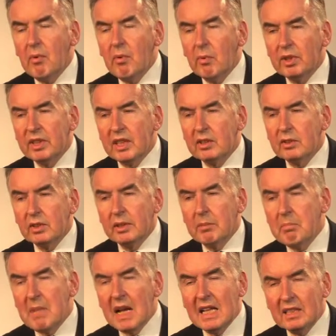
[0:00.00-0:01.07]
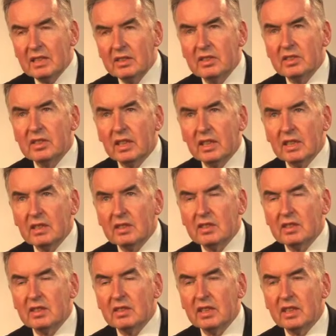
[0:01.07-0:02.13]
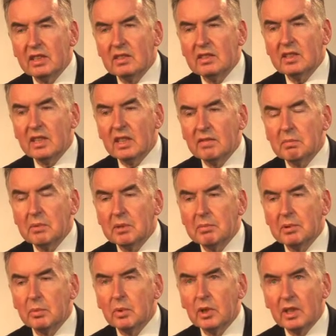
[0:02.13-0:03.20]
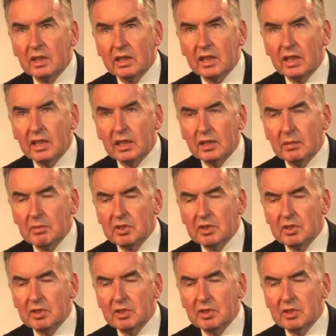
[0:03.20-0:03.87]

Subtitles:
what they call the manned sites, the sites that have people working in them.